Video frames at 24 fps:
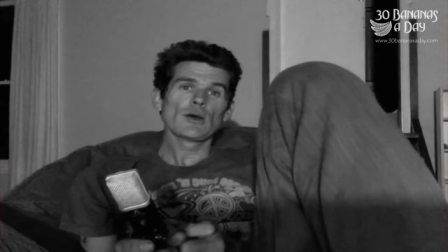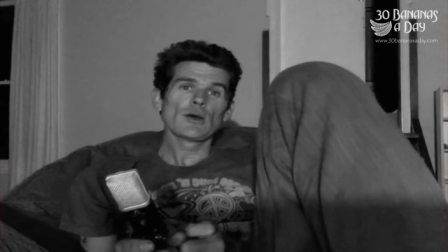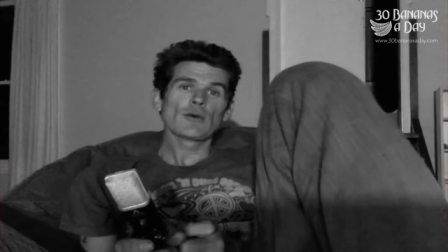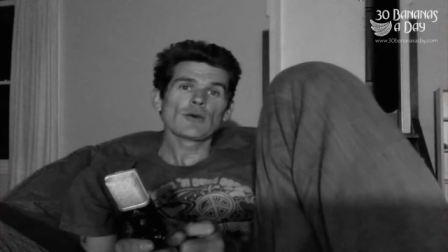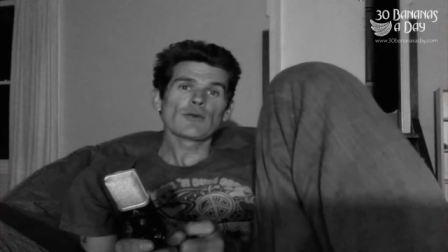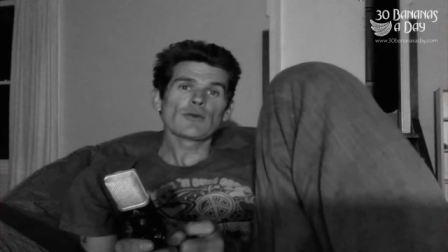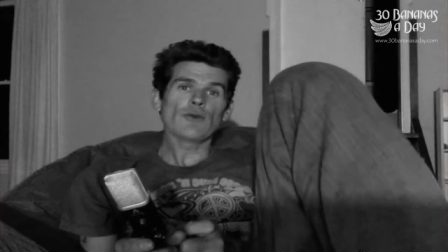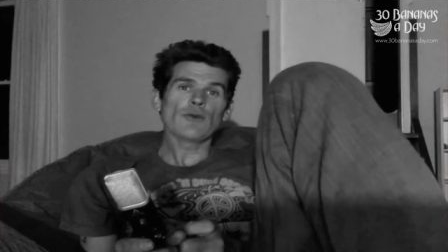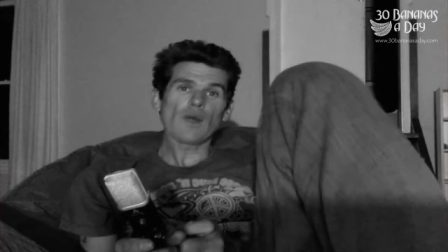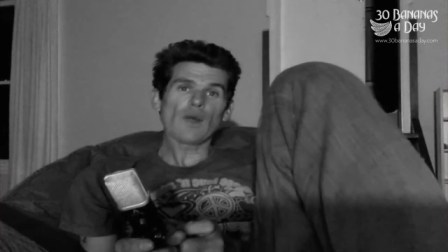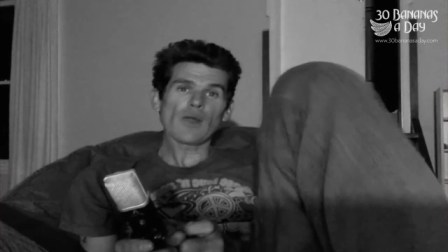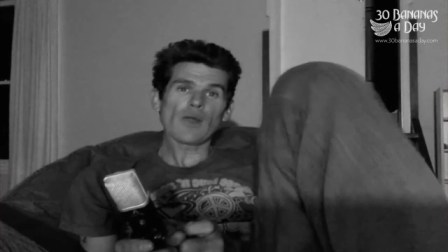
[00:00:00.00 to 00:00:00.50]

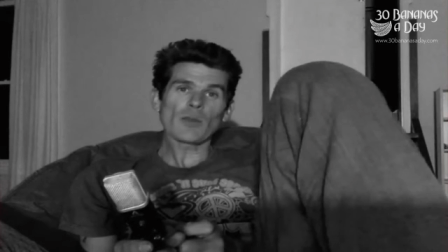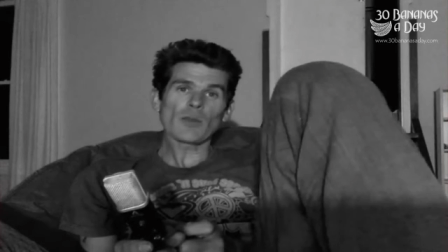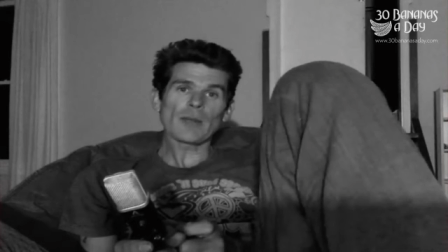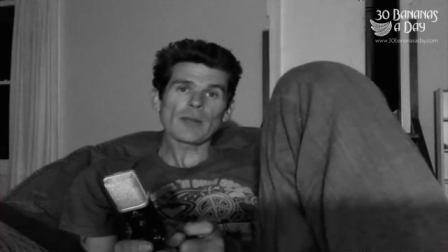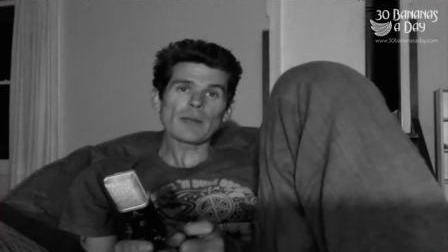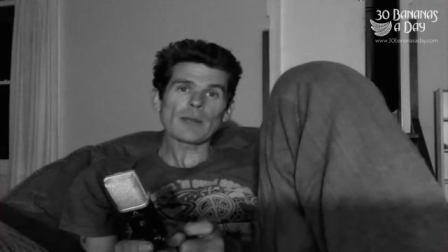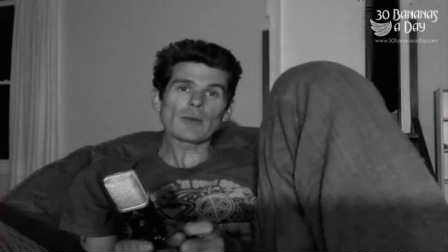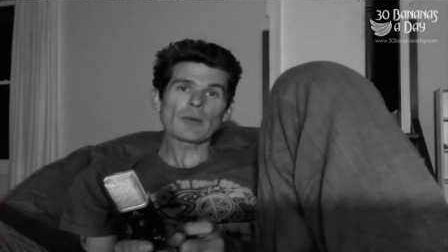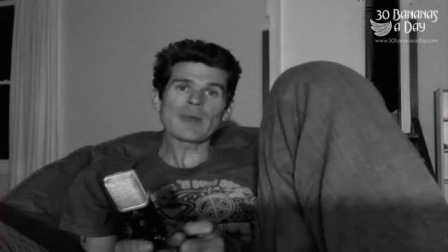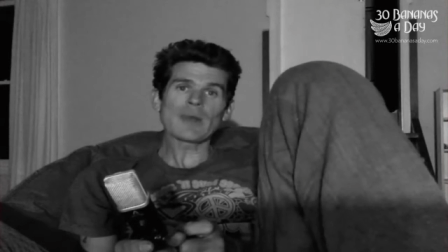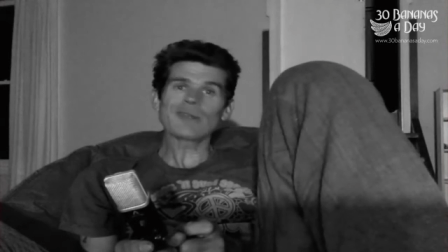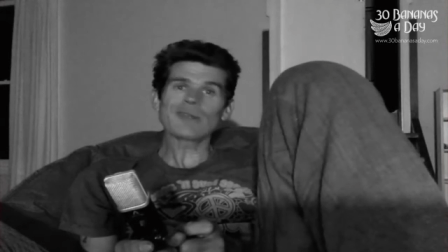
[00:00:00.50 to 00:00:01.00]
follow the
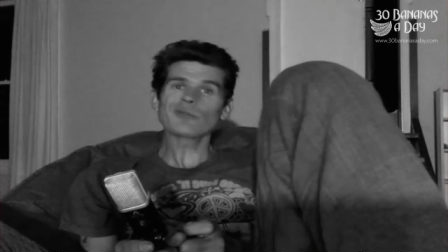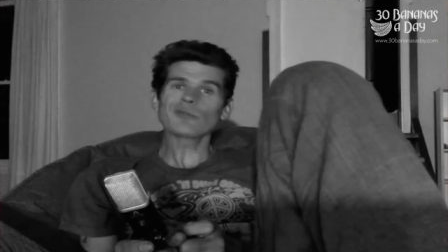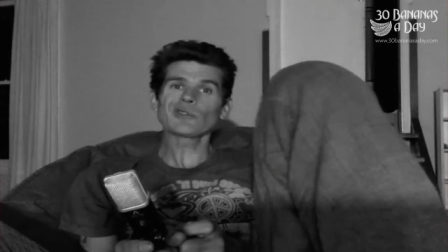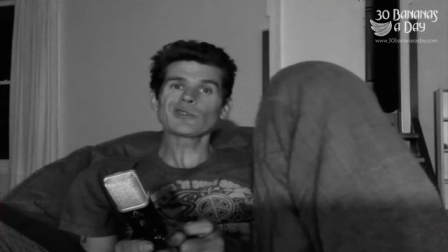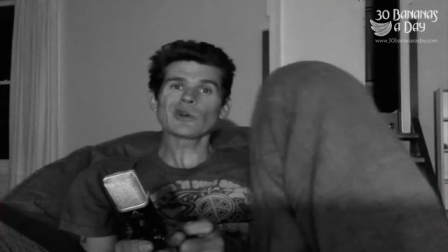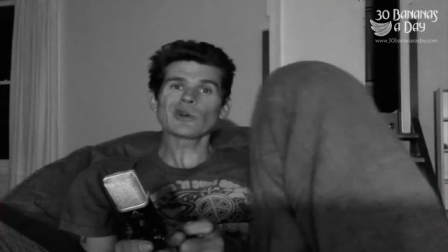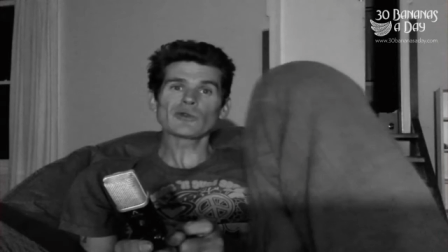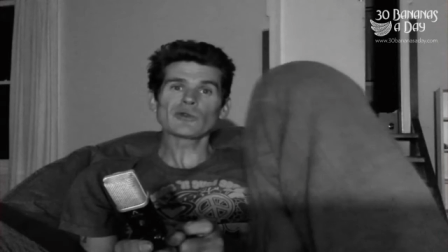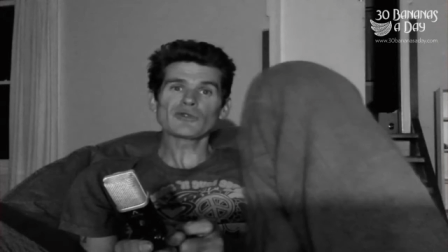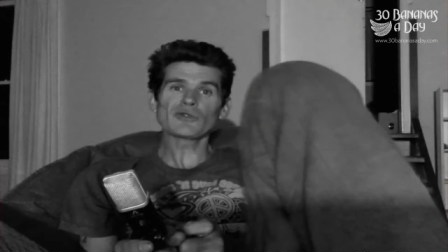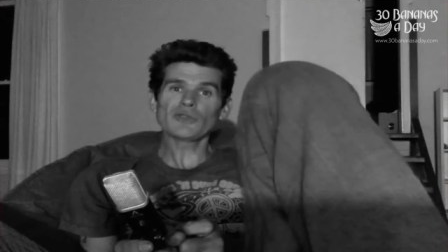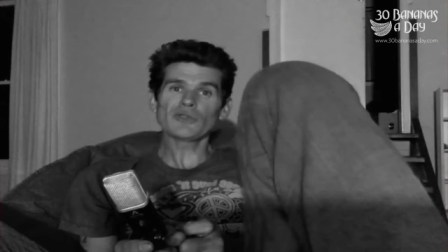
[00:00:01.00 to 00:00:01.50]
people, get the
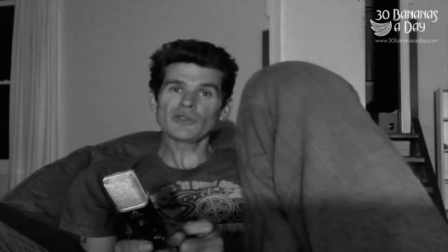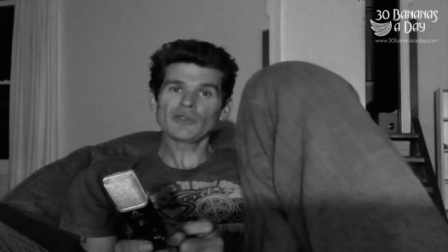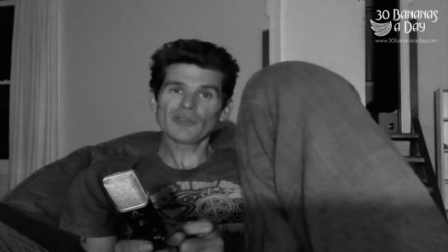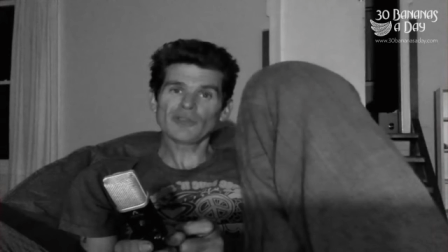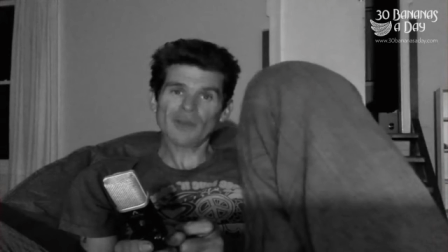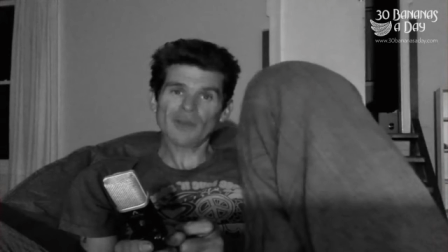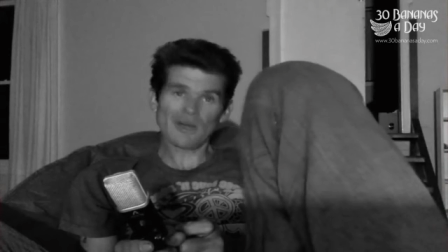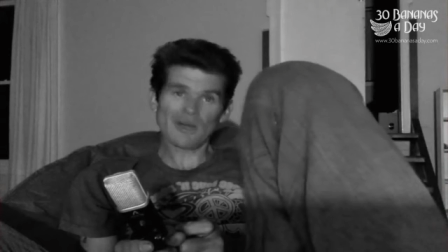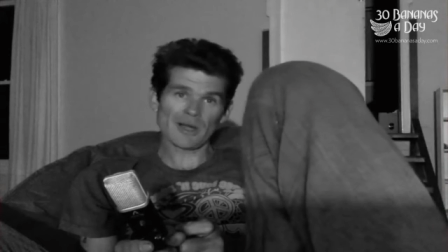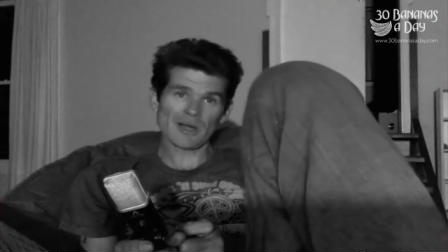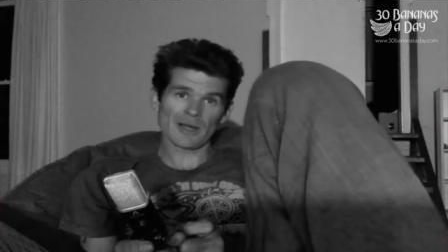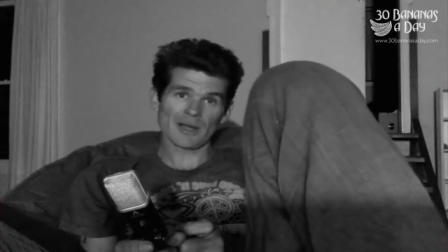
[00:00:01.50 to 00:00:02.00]
results you
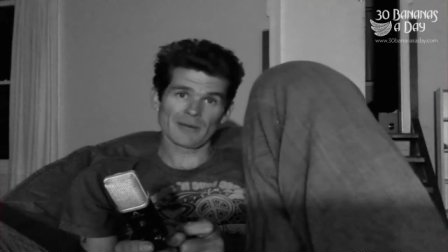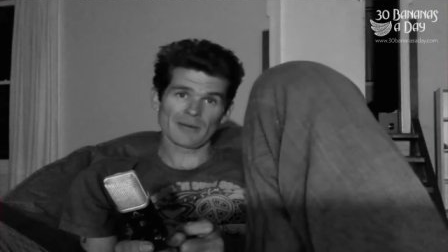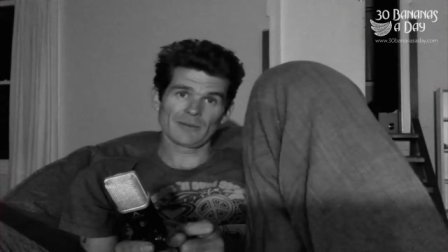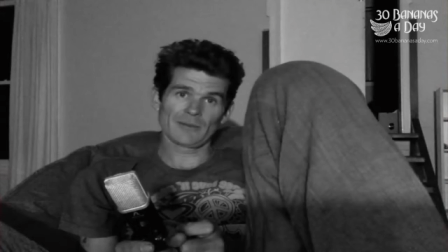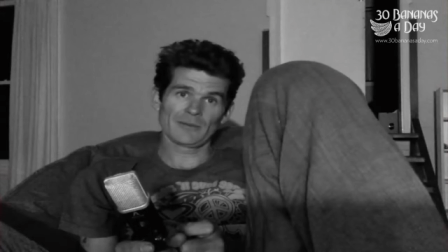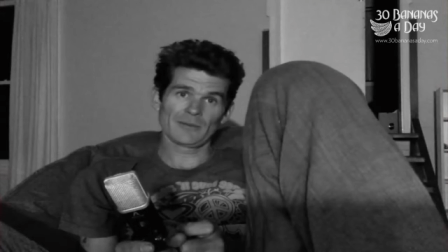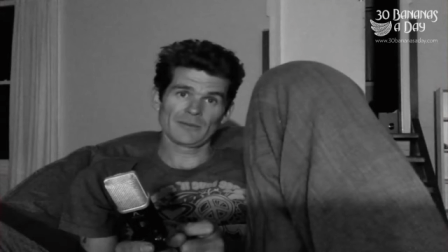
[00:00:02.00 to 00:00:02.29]
desire.